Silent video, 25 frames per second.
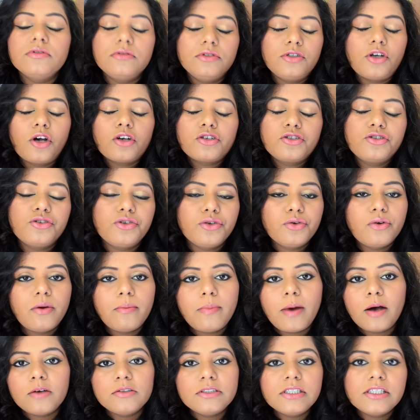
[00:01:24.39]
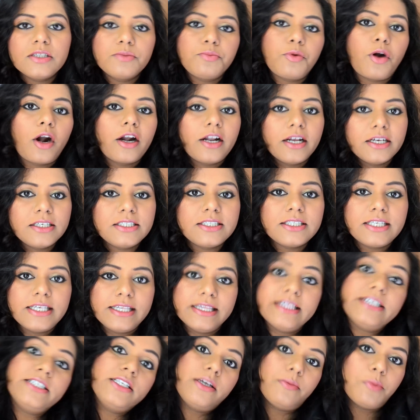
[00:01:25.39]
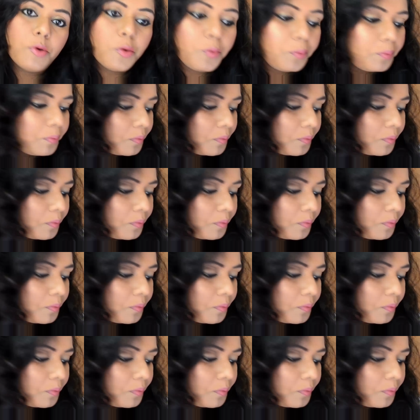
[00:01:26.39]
talk to you about this product in the demo.